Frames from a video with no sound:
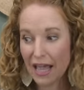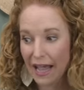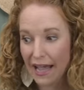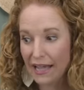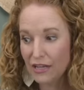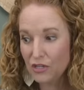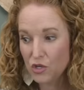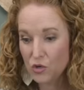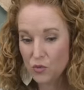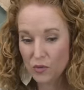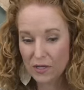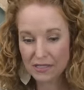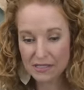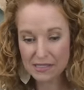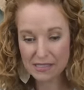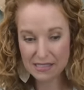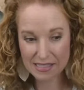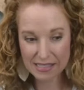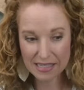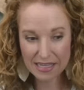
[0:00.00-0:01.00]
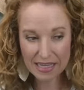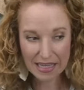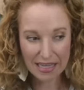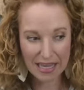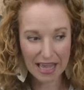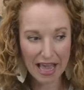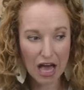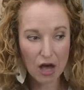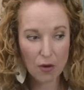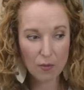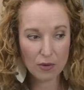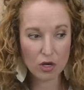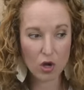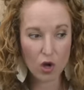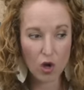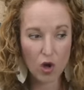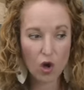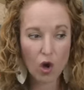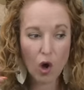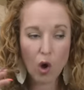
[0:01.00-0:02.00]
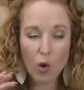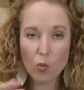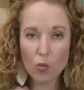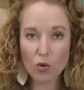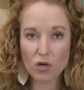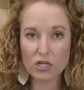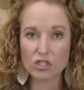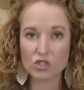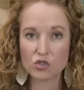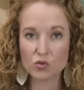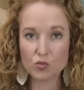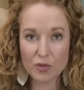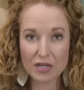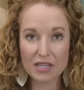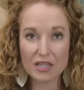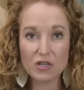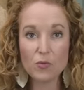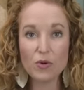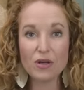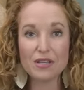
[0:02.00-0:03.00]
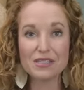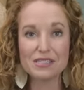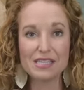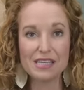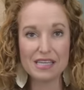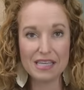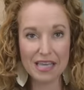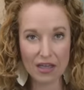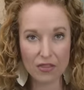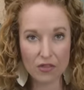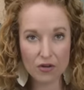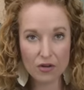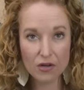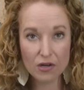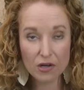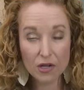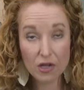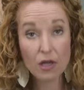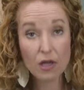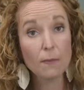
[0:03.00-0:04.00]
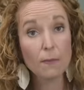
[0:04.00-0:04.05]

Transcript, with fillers: and you can see how it all works really well together,